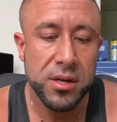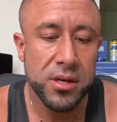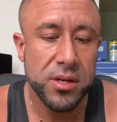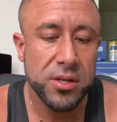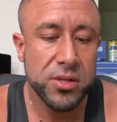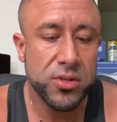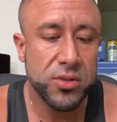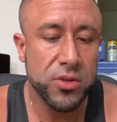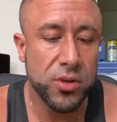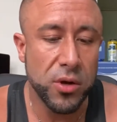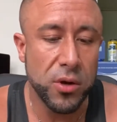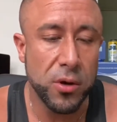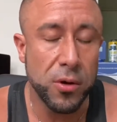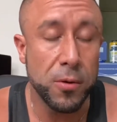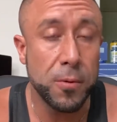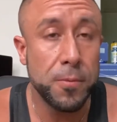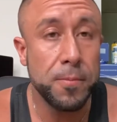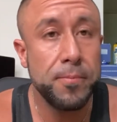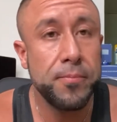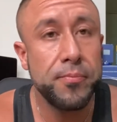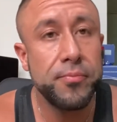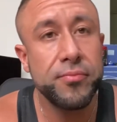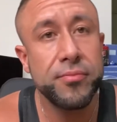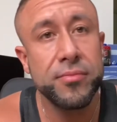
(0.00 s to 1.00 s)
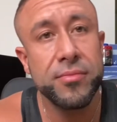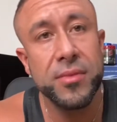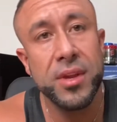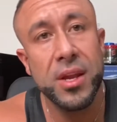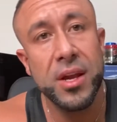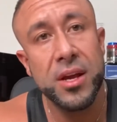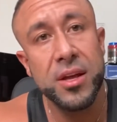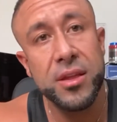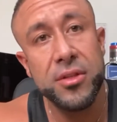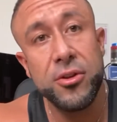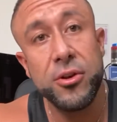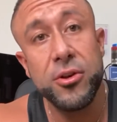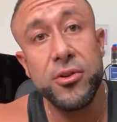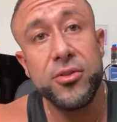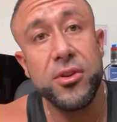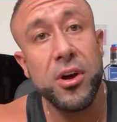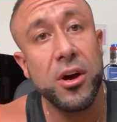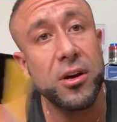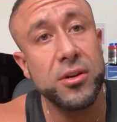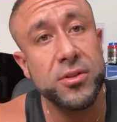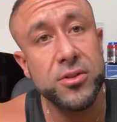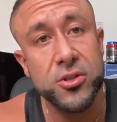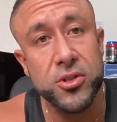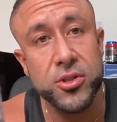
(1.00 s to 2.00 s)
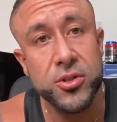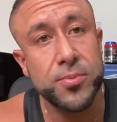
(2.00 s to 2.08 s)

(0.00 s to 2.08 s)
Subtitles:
so their doctors